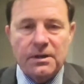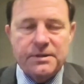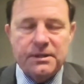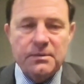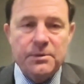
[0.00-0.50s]
I
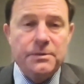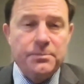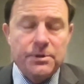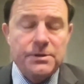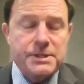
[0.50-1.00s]
think the
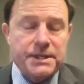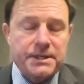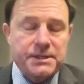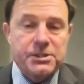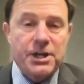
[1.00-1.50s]
mood music
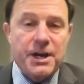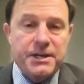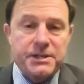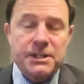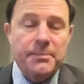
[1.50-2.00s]
has
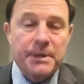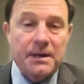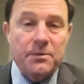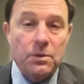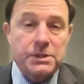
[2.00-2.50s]
changed coming out
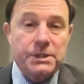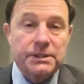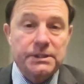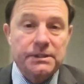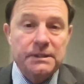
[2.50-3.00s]
of
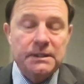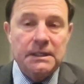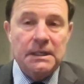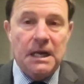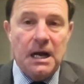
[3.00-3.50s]
Washington
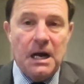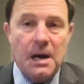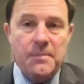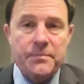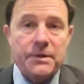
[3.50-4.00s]

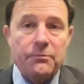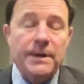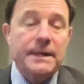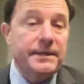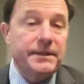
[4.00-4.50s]

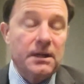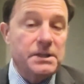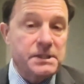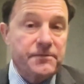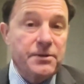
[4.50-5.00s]
really in the
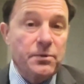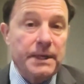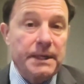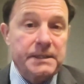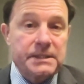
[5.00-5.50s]
last few
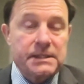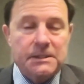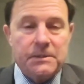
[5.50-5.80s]
weeks.